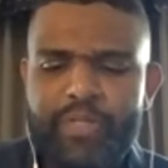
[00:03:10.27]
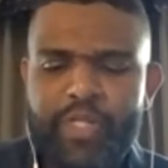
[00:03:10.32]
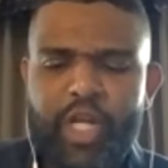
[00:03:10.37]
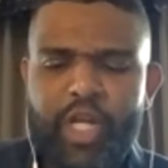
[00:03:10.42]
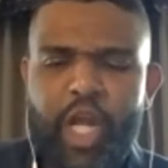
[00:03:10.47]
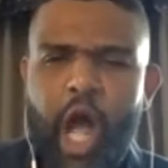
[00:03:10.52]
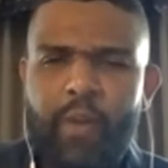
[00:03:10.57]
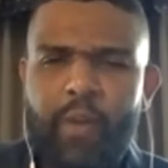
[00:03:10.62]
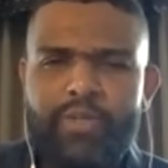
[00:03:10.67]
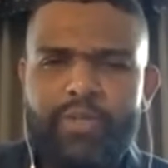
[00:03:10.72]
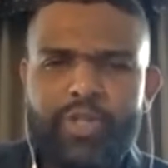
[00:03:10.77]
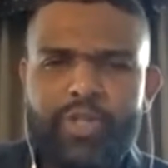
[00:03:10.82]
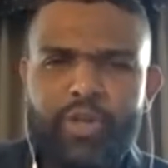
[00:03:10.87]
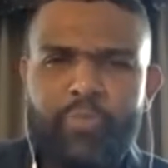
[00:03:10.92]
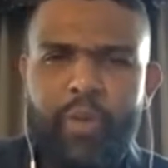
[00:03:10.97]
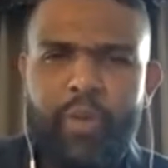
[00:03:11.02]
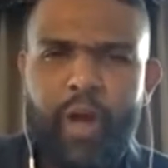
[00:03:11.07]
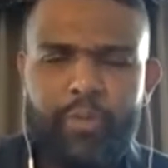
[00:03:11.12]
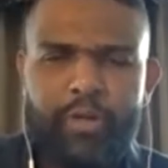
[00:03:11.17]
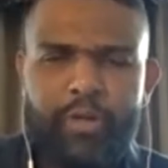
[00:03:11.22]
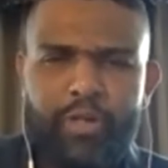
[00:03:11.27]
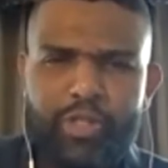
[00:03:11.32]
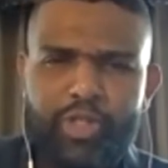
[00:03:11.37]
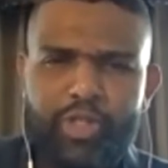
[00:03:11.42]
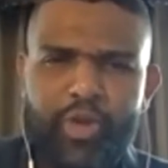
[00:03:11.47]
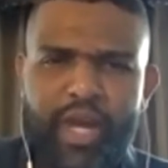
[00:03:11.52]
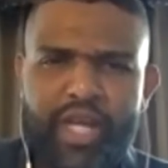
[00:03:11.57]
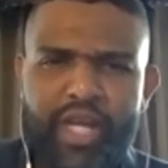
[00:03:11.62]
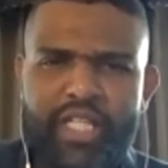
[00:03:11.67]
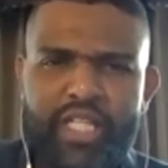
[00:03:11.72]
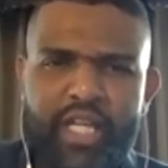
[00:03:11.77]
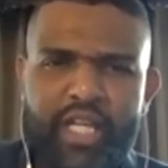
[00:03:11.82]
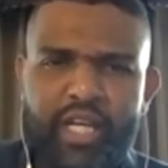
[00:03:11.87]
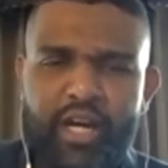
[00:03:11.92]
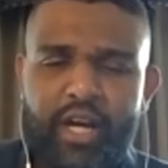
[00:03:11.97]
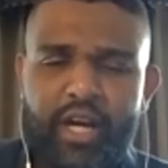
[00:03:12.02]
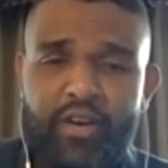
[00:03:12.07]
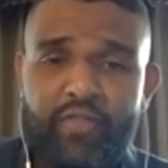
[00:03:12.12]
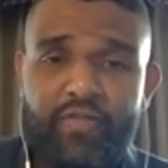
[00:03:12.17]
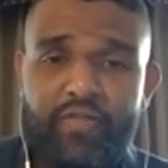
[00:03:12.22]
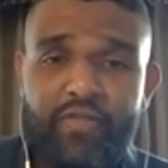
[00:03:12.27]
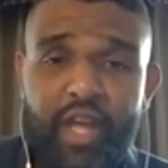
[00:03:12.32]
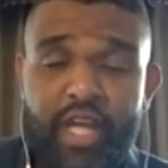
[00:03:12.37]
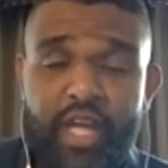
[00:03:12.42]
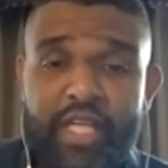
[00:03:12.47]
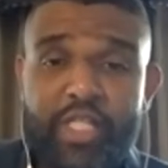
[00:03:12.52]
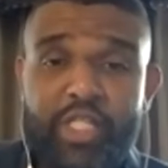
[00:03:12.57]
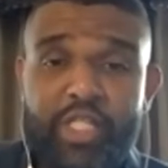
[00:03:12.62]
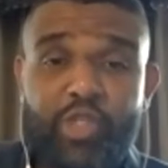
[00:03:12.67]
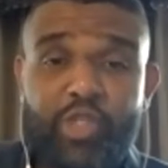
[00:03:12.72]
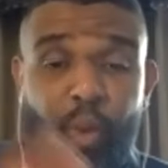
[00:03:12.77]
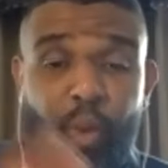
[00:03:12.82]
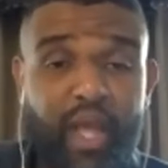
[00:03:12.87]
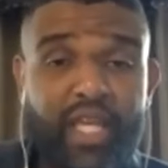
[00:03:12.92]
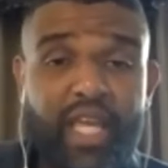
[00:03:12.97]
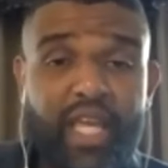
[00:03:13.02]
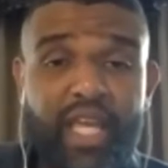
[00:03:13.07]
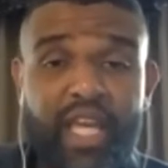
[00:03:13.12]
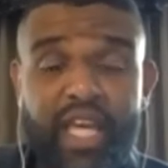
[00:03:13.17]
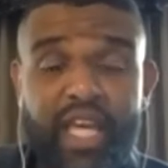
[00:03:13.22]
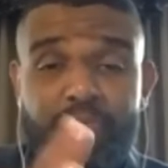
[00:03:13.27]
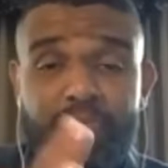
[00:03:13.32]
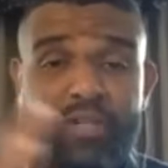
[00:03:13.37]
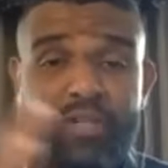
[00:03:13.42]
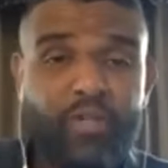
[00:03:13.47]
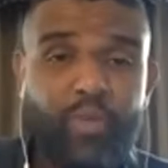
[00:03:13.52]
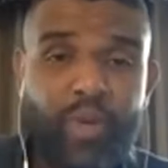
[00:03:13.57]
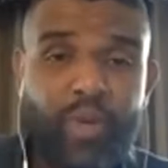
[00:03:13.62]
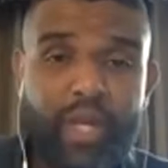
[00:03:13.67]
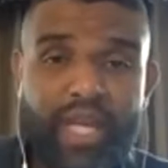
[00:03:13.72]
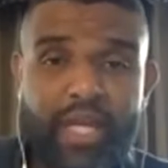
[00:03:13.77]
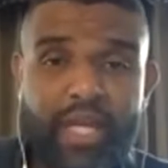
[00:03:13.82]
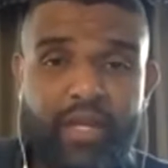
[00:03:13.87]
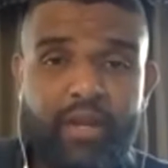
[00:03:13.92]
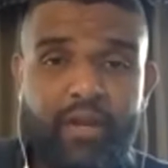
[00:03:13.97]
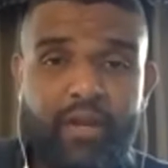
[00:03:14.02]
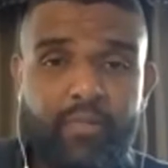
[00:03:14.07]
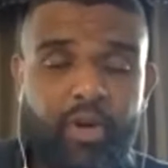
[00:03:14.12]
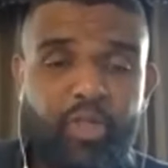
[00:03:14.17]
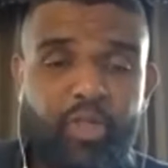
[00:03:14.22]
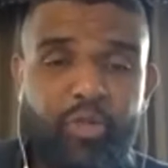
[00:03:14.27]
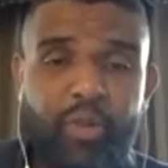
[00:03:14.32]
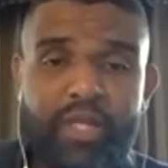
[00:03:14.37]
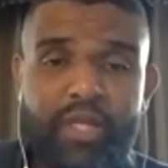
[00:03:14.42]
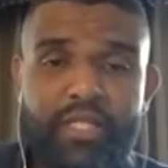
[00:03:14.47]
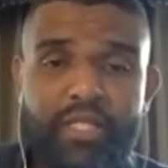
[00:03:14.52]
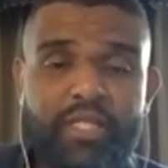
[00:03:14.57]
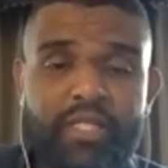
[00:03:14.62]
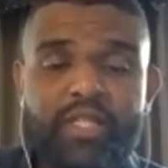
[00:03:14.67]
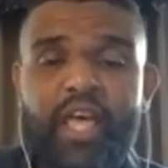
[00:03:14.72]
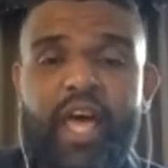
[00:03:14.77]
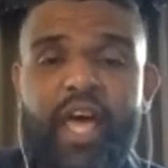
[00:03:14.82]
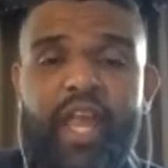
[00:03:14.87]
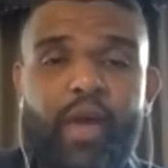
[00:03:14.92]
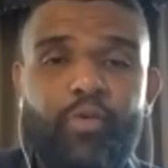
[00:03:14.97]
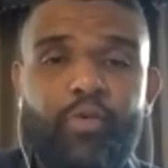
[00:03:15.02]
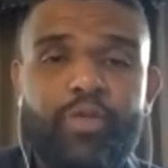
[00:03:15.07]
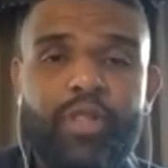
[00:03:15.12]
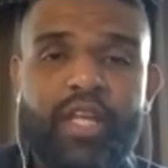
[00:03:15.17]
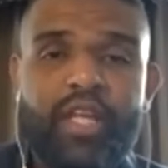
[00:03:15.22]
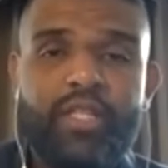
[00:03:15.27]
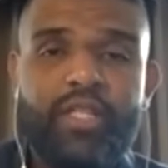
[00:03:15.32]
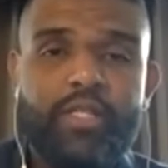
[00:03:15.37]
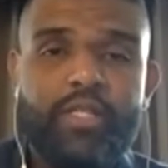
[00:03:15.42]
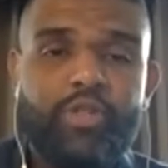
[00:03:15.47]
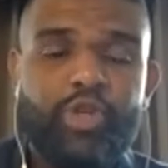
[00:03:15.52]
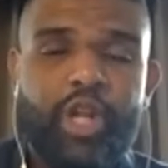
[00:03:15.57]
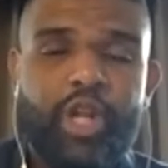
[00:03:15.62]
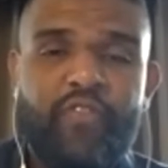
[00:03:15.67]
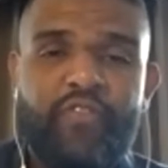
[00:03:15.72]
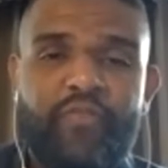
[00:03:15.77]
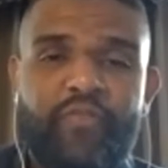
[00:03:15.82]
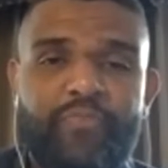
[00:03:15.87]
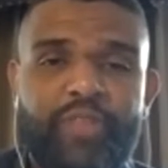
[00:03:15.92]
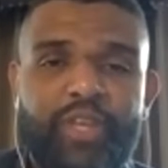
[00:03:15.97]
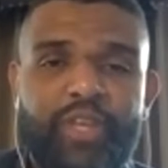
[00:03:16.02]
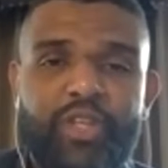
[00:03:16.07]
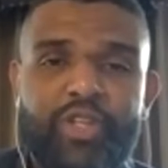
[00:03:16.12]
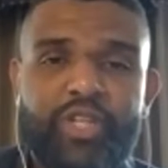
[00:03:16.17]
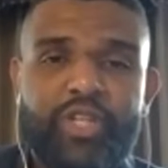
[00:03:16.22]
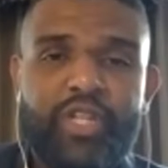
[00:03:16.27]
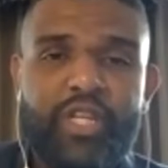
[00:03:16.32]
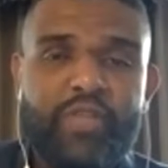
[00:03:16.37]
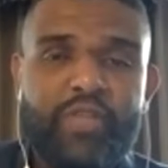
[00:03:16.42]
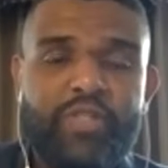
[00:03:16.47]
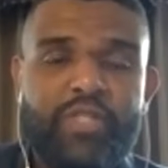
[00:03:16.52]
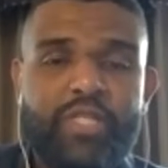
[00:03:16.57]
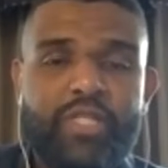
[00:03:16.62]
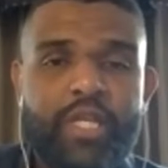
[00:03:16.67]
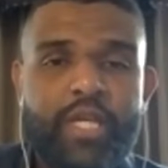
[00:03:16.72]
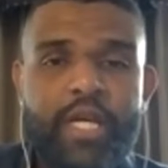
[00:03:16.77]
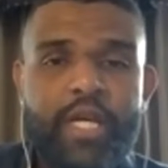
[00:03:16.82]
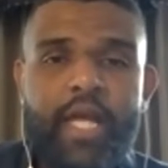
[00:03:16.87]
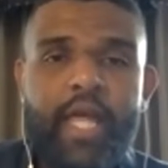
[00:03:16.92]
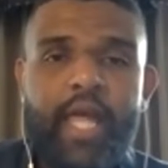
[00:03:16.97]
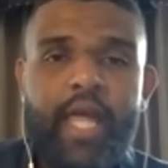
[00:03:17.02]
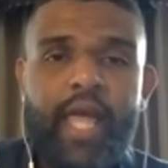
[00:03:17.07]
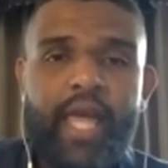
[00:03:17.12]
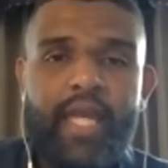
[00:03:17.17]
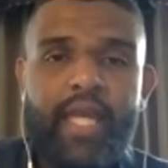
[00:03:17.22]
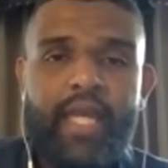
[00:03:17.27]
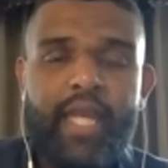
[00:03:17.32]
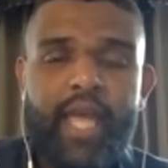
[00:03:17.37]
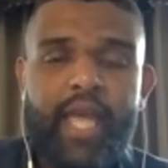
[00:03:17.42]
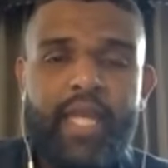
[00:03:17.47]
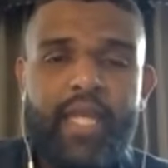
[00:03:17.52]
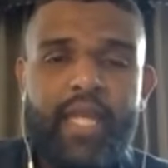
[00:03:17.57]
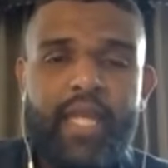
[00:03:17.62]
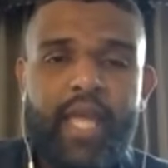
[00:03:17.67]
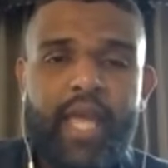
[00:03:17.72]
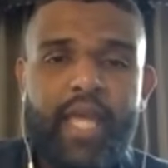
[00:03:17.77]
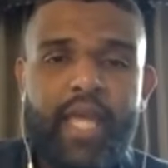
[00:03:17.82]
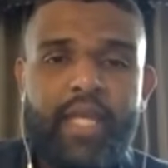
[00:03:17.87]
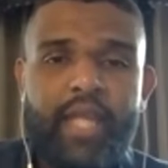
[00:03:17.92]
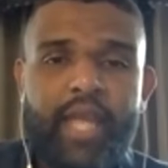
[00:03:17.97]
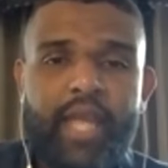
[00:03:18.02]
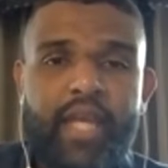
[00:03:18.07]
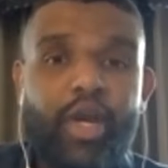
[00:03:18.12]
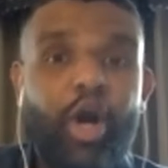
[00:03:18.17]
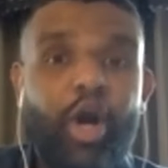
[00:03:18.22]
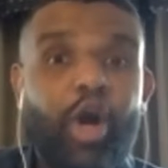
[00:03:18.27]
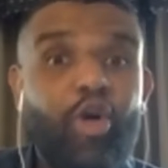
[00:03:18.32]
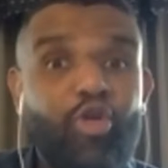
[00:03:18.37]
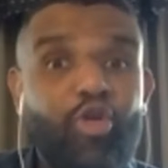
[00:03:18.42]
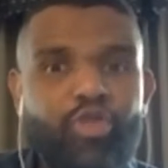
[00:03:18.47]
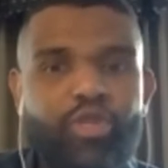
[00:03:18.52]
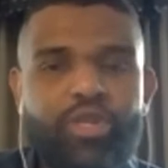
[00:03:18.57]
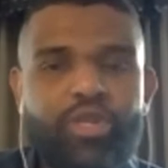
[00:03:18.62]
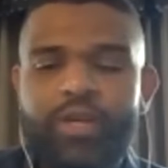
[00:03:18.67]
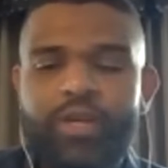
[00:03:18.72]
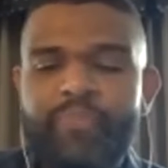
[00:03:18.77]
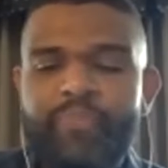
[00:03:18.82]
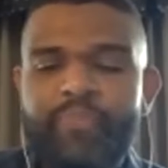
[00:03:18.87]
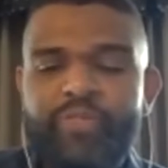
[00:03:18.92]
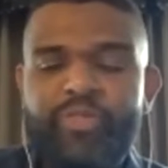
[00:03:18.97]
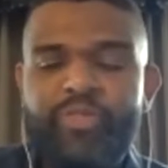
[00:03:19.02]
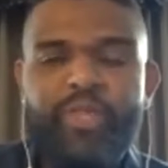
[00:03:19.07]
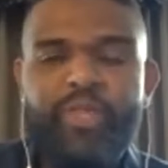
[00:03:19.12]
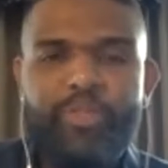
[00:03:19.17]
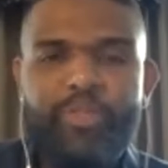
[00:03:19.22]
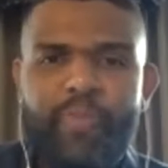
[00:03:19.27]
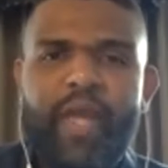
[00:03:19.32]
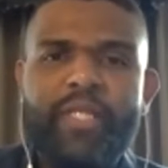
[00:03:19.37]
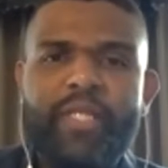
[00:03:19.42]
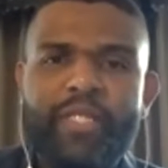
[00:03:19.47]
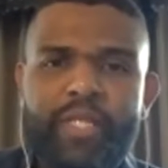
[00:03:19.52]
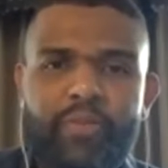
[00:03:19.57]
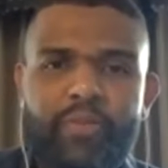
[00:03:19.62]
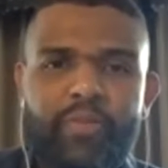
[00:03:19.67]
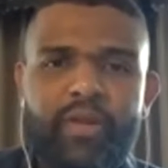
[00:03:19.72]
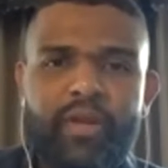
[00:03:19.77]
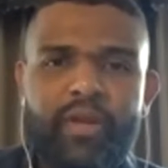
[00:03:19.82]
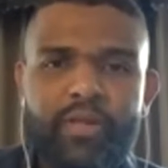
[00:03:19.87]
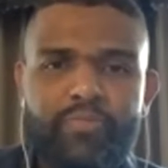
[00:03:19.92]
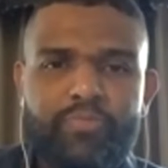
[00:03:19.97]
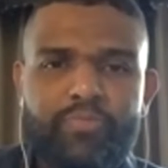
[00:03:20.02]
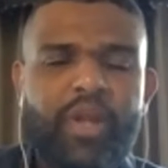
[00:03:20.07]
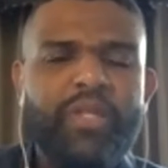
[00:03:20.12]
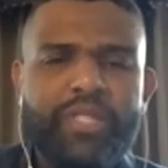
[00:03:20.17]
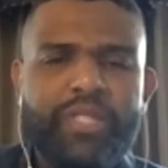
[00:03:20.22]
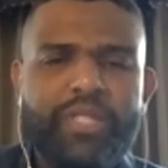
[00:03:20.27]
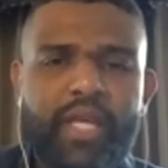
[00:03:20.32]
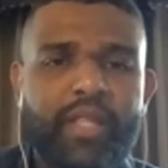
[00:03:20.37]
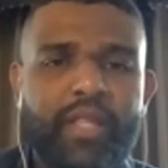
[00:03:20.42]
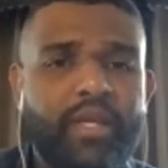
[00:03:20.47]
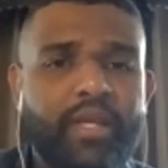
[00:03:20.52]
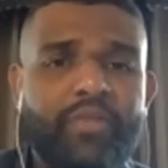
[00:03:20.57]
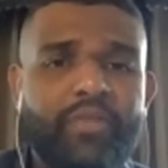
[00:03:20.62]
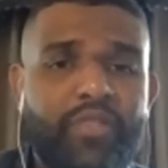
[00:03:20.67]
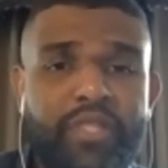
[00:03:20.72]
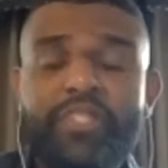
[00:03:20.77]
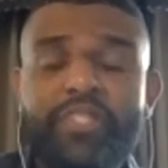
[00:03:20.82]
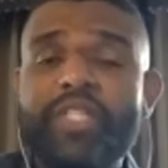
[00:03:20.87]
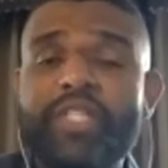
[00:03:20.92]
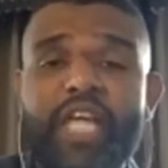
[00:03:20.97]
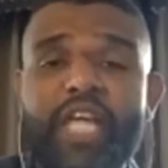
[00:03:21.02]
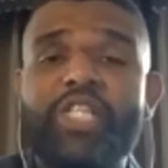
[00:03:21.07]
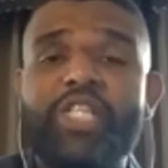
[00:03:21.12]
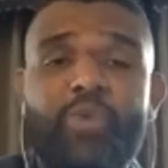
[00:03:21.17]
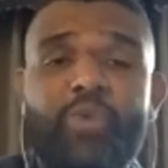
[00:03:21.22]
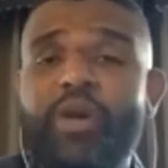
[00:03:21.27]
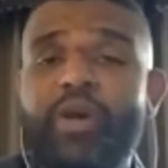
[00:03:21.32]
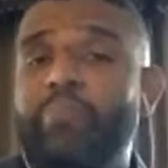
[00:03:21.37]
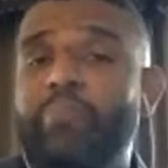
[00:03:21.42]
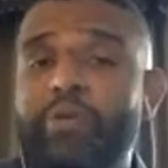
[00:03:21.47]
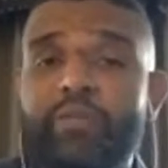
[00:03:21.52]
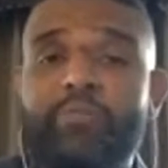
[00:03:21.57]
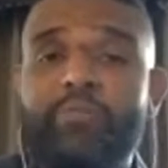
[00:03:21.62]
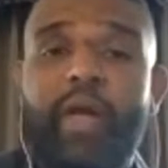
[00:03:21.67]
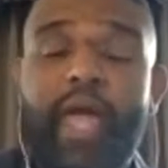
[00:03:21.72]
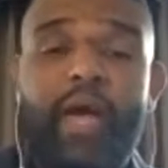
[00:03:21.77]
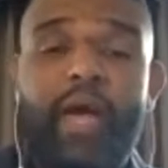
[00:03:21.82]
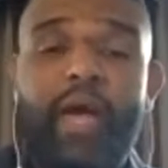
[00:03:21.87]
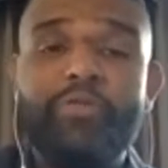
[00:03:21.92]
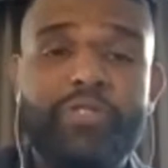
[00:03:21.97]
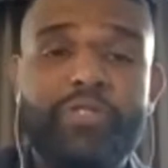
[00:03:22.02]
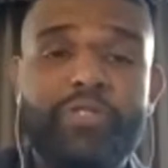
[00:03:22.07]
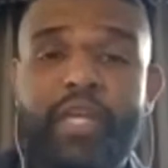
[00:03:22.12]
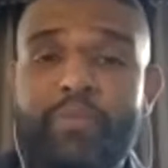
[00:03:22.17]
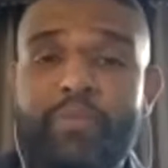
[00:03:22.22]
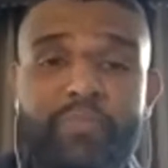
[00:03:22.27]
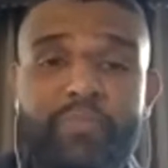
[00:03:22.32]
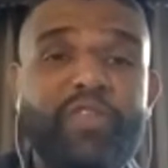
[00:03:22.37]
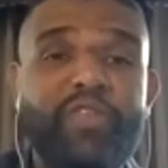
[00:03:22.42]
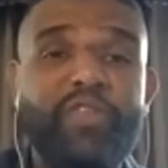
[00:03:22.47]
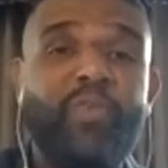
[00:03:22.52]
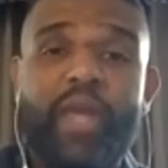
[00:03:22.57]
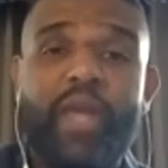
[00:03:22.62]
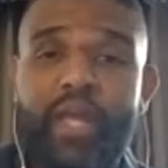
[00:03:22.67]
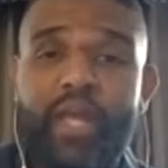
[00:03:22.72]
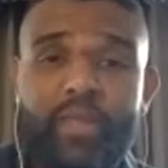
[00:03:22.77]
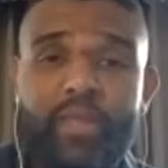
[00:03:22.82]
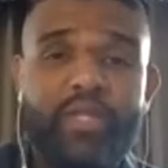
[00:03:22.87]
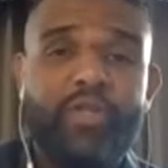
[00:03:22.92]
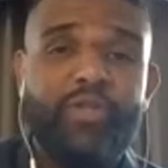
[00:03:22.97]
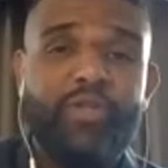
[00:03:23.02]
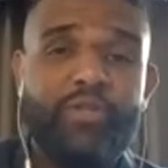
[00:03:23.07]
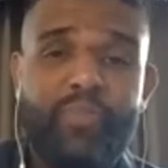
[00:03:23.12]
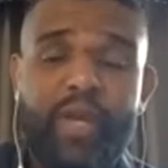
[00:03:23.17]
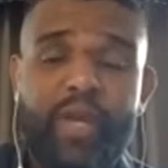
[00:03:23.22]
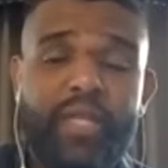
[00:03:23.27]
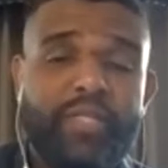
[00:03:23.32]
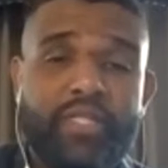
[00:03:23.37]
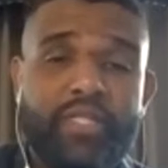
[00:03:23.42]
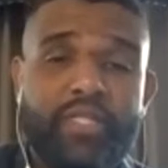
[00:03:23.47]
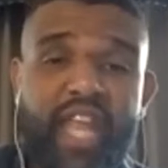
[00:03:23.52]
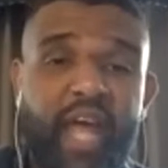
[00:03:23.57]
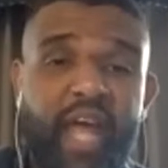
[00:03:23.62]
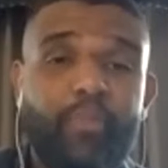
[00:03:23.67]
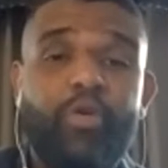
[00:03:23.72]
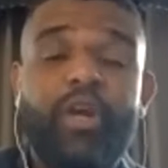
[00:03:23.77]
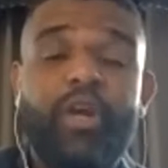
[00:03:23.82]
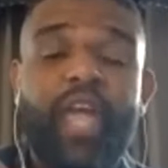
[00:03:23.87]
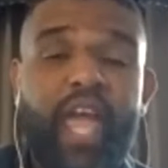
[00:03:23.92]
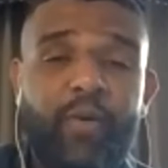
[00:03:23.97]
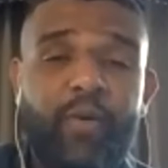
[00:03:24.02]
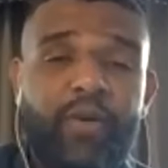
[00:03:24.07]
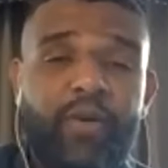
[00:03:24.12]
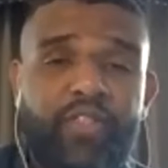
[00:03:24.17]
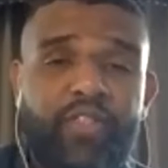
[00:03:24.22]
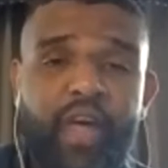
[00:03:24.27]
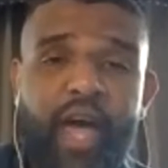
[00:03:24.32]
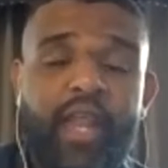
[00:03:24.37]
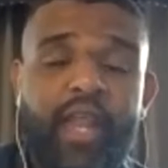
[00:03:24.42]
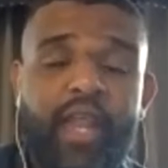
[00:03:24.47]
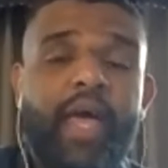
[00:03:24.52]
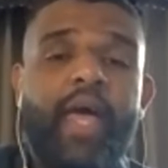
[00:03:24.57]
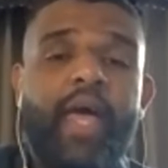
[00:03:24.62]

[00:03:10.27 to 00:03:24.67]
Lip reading: common sort of pop culture idea of swinging in between both places, and I would like to sort of introduce and own the space in the middle, trying to say like this is actually where I build my house, in between the two spaces, and I'm okay with that.